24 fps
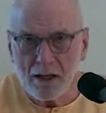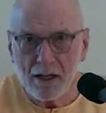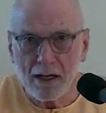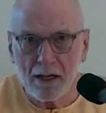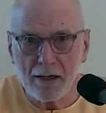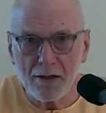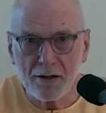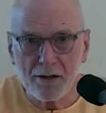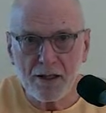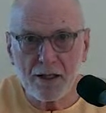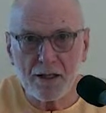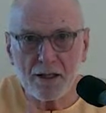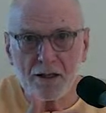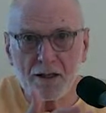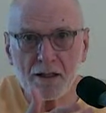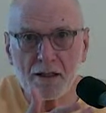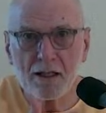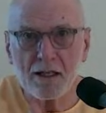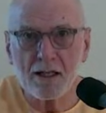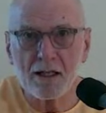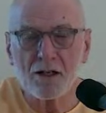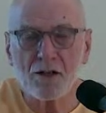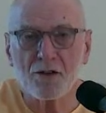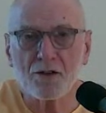And then
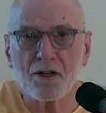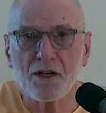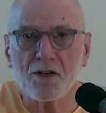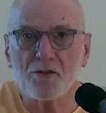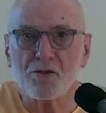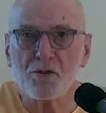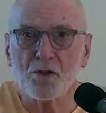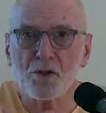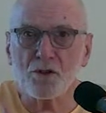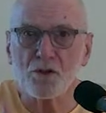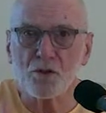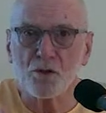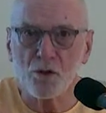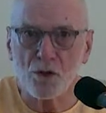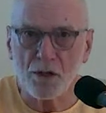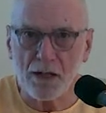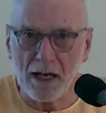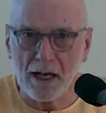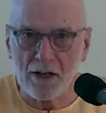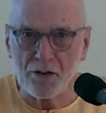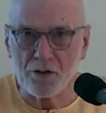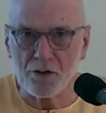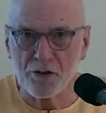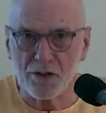the contestants could
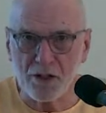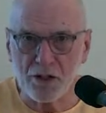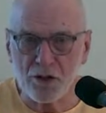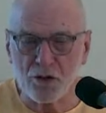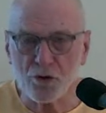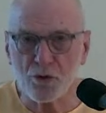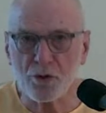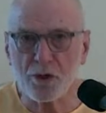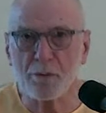ask these